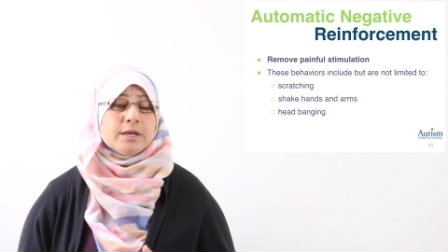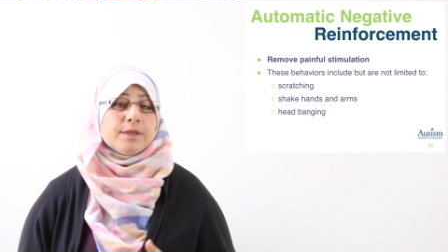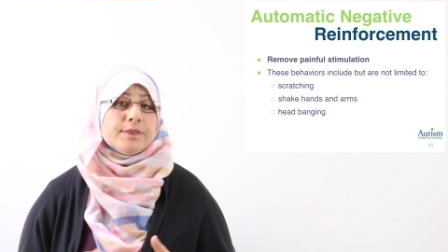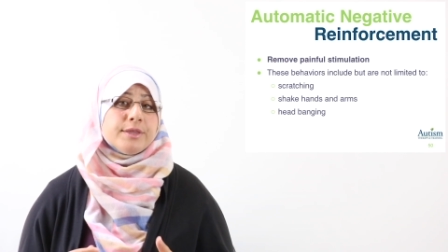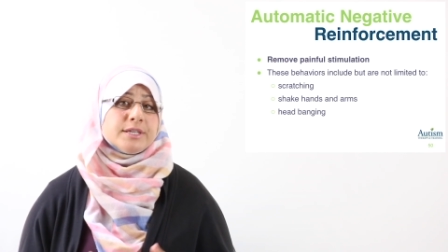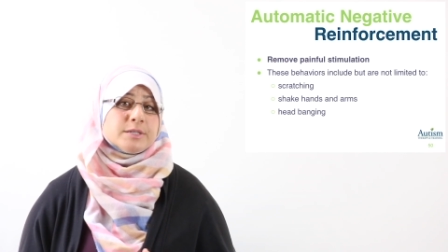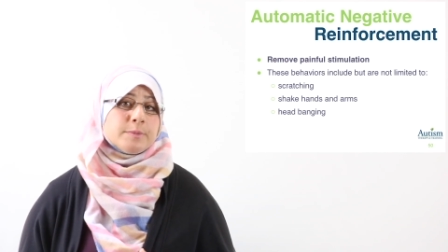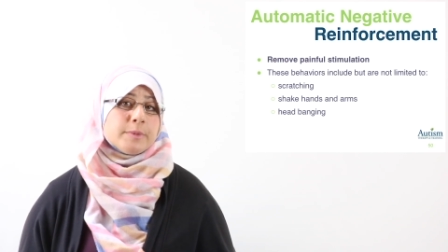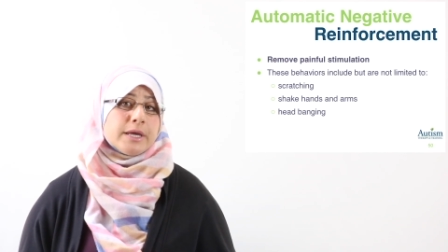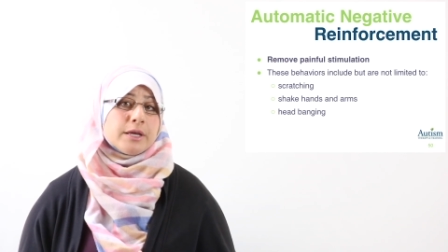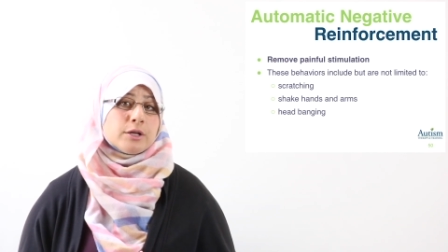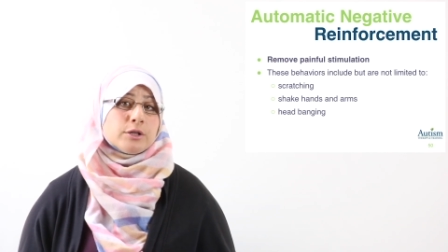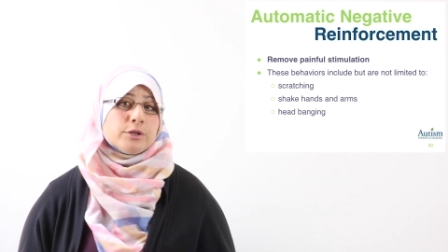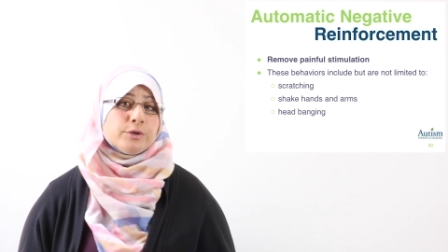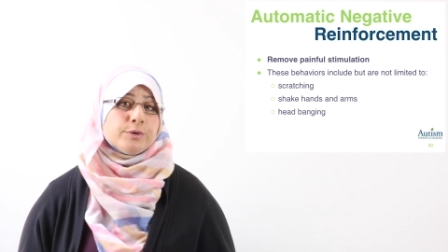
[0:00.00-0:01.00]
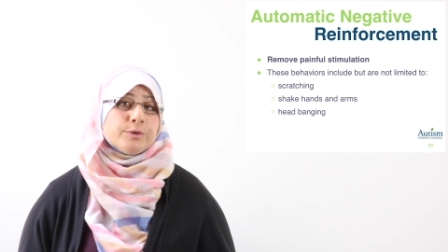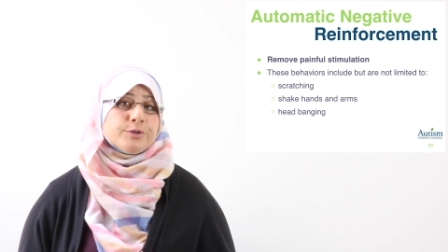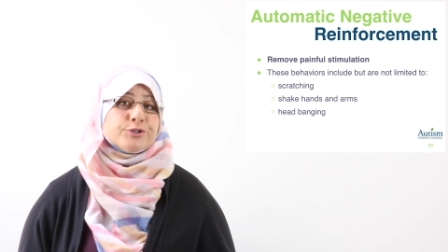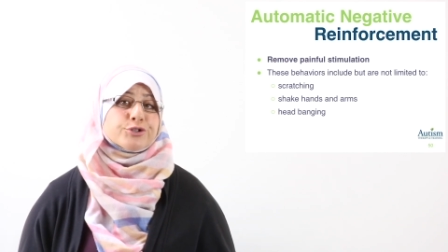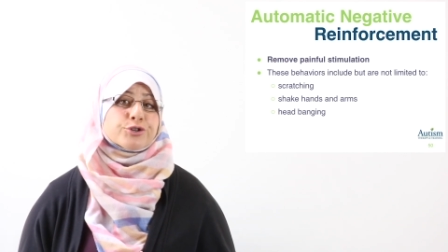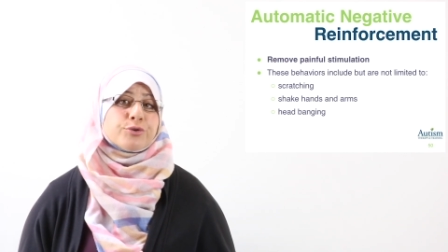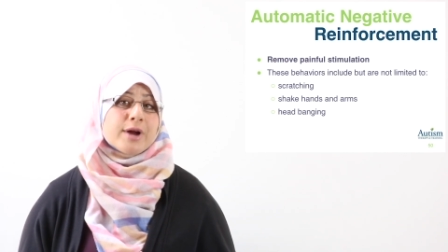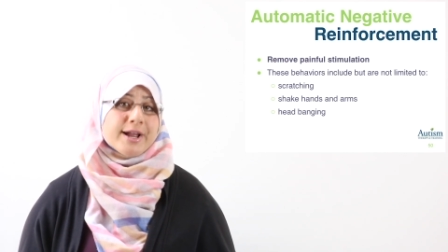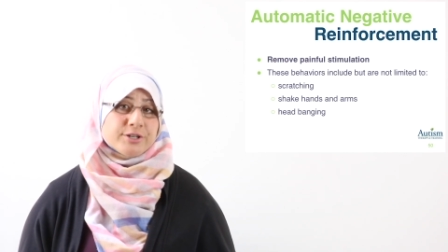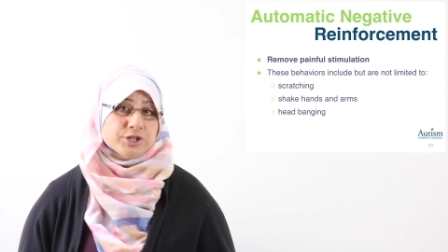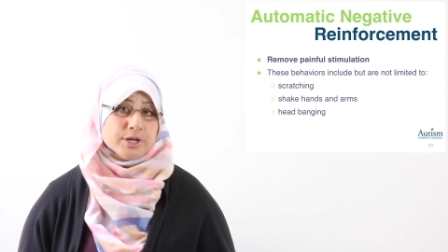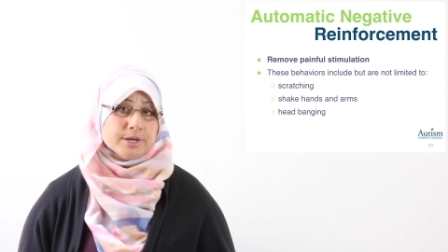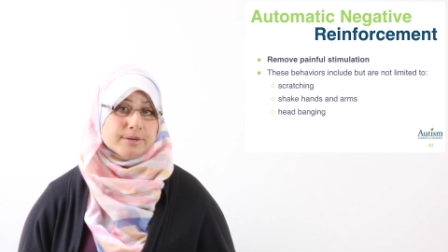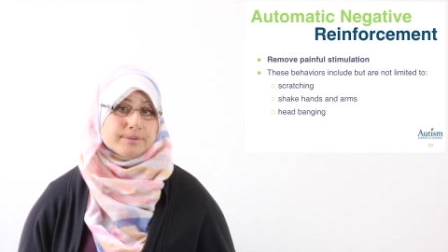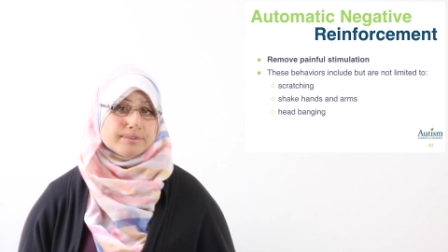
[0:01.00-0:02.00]
This may include
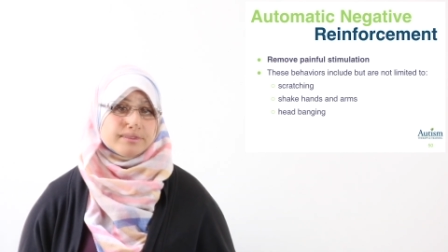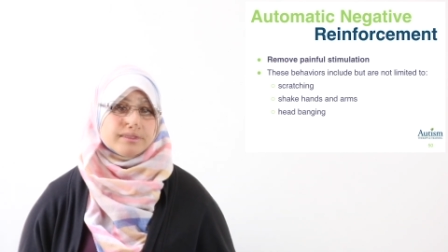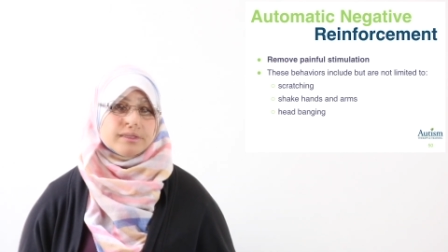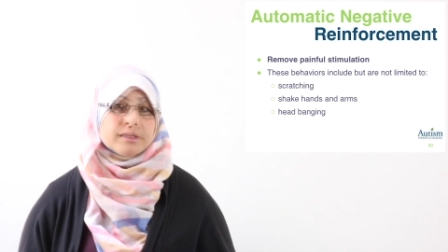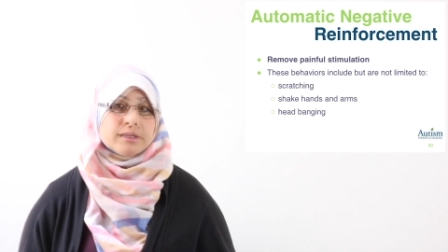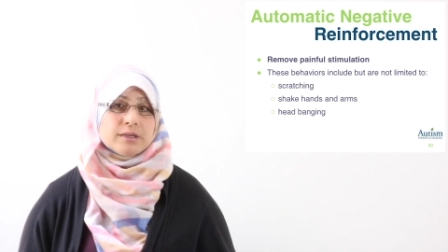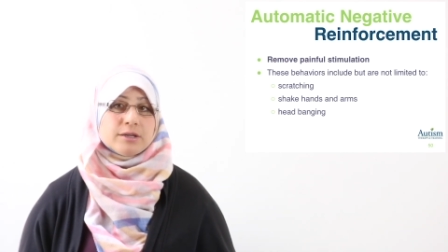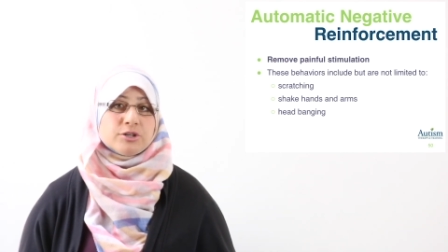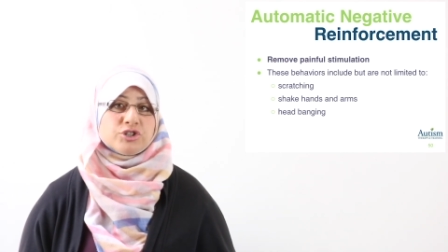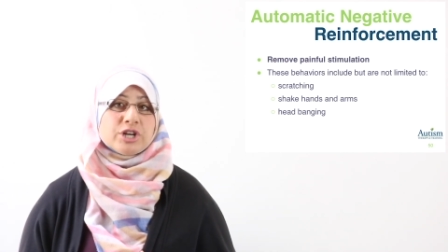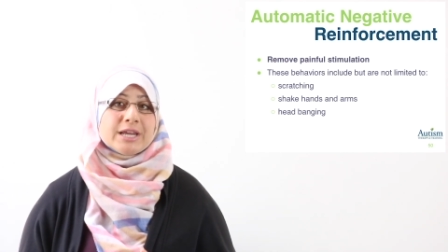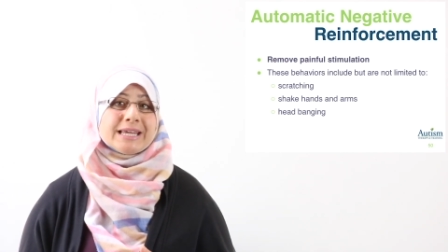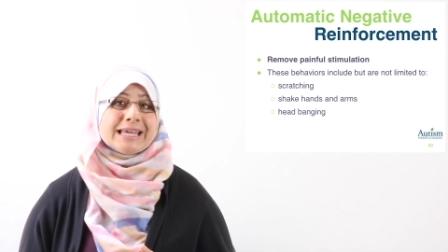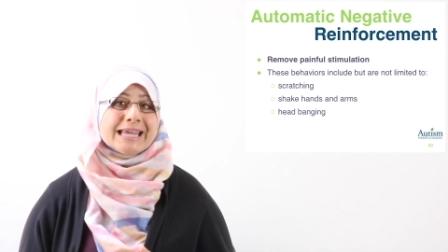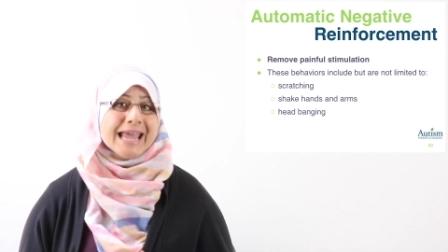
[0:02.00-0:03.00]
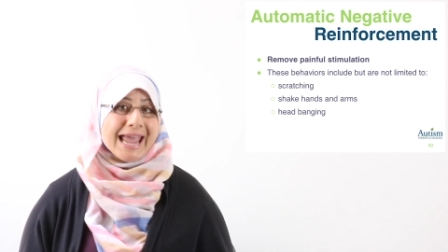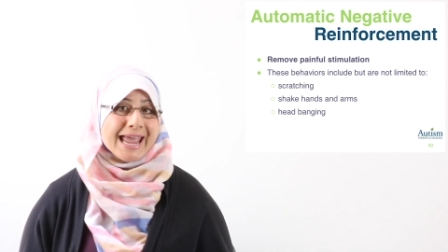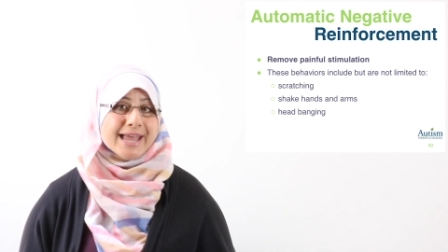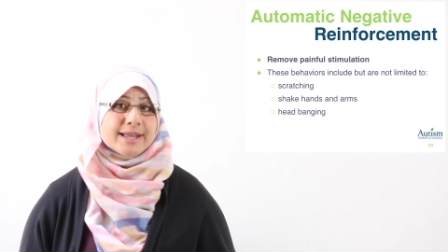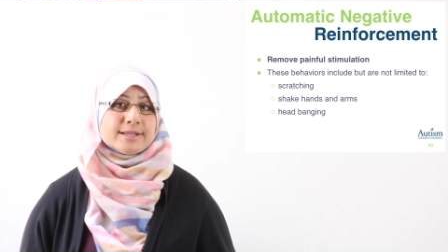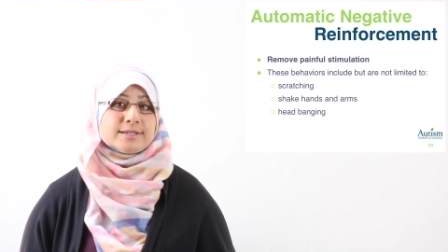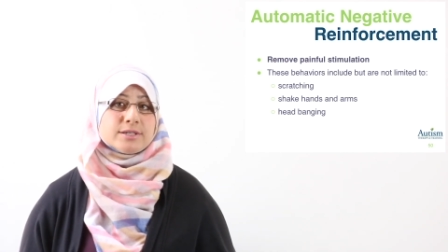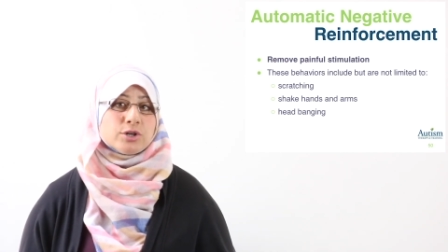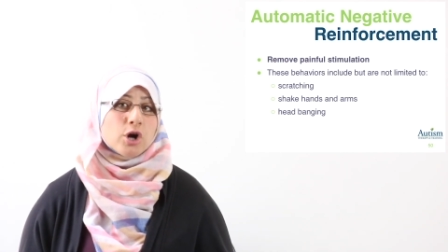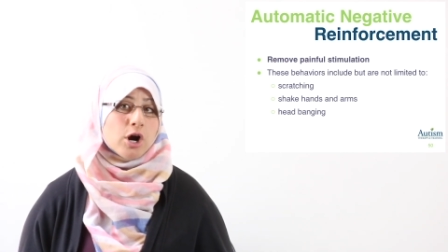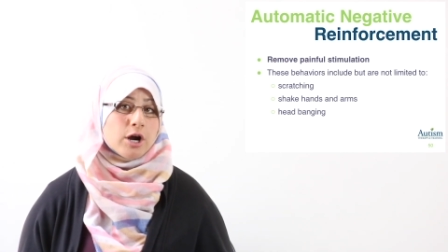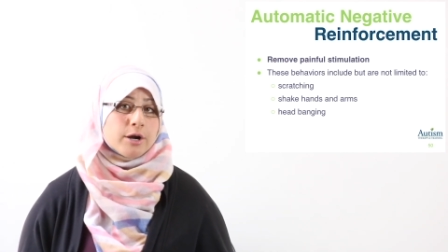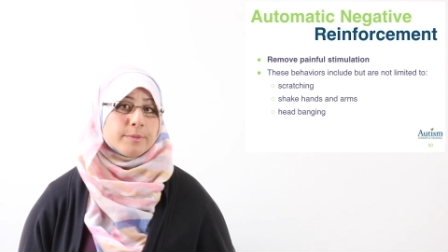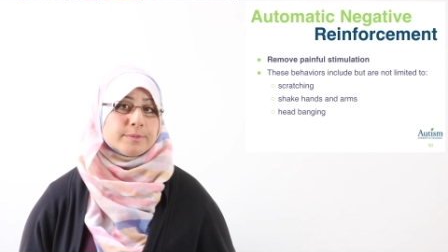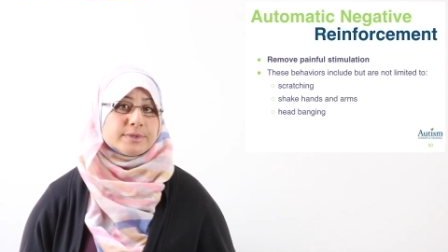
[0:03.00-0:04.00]
scratching, shaking hands and
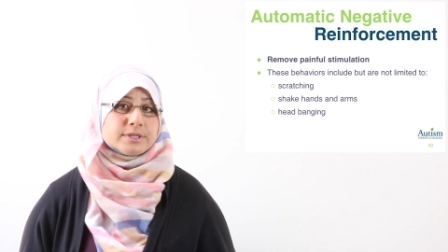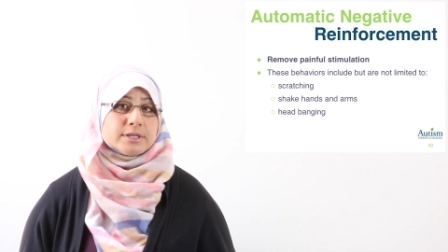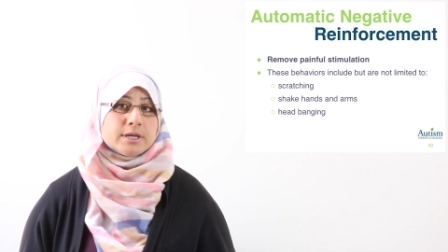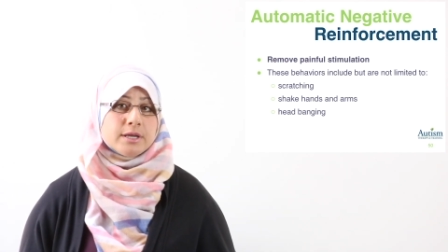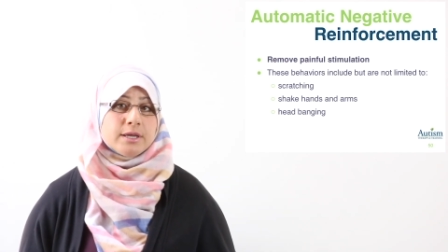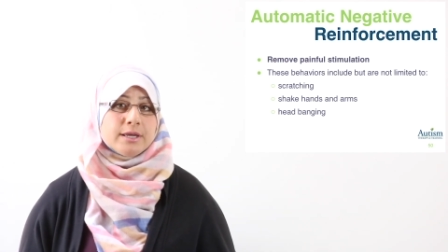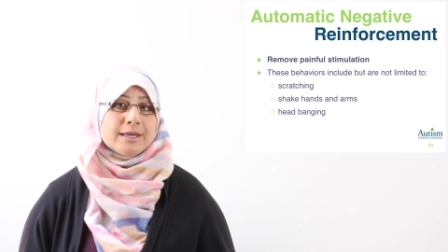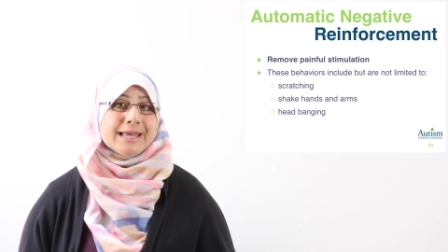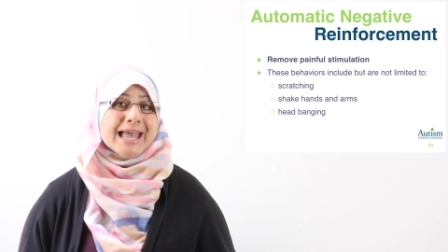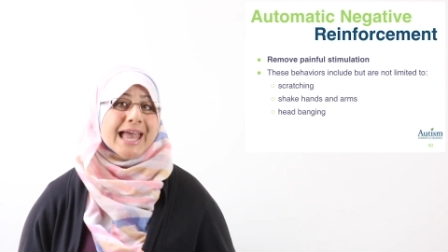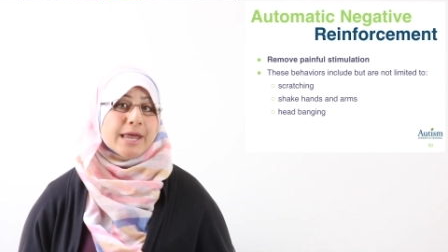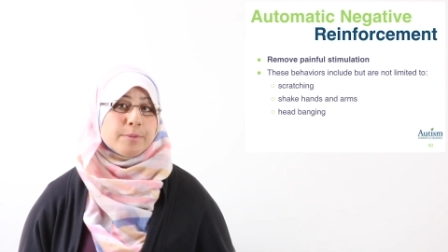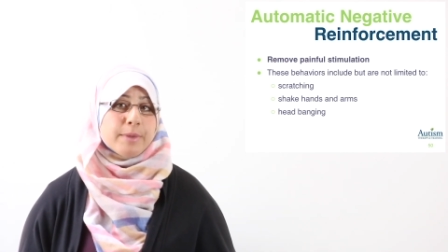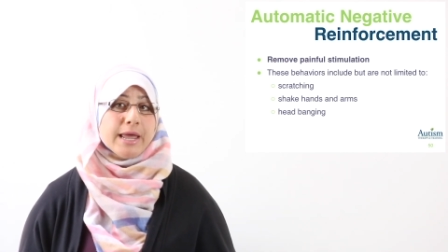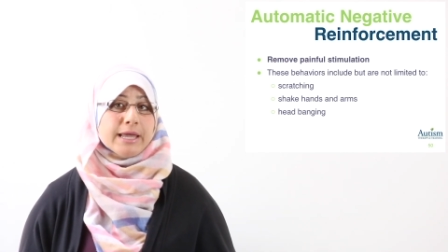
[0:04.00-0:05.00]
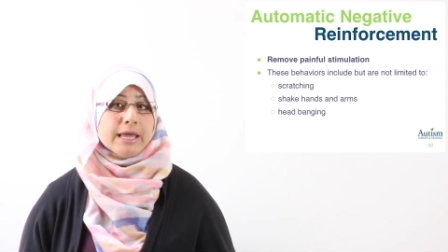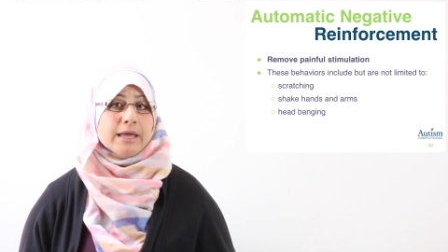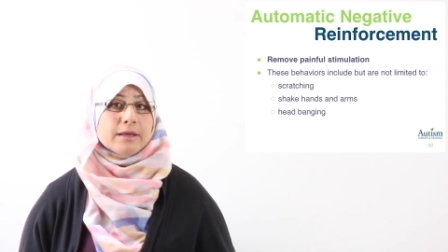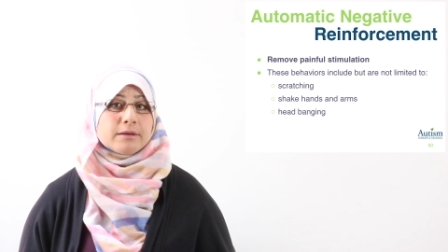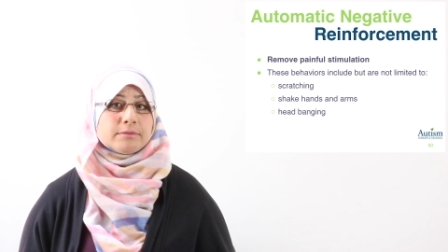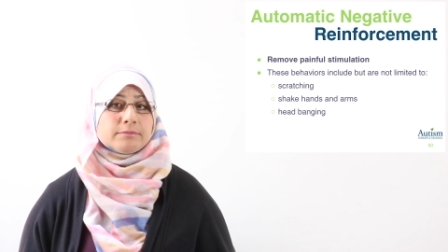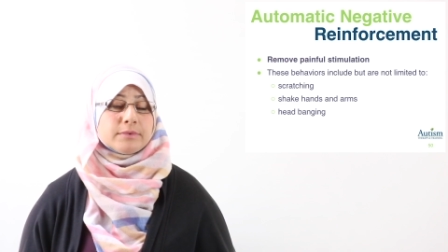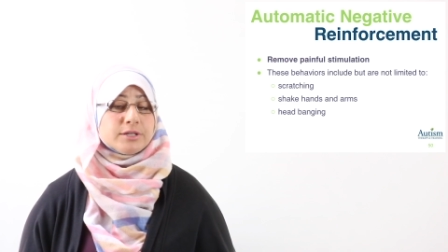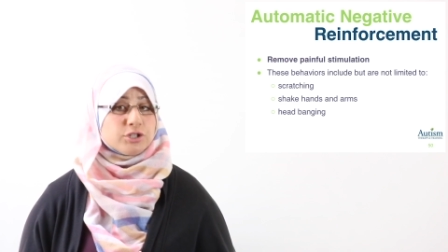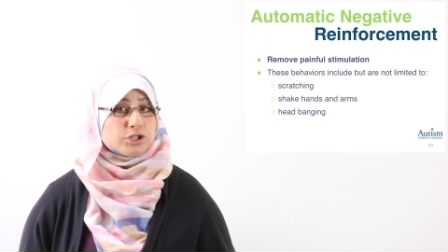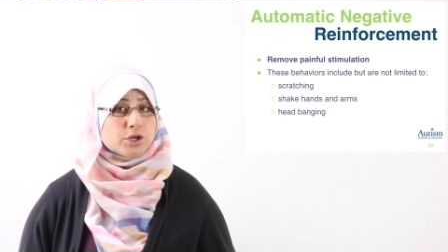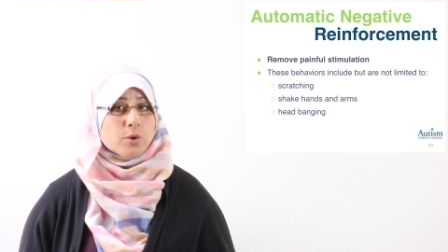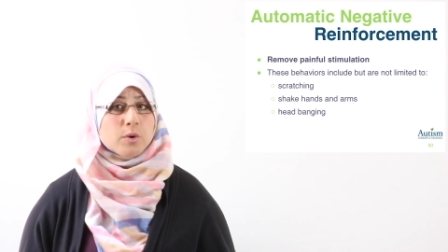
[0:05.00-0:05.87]
arms, head banging, and so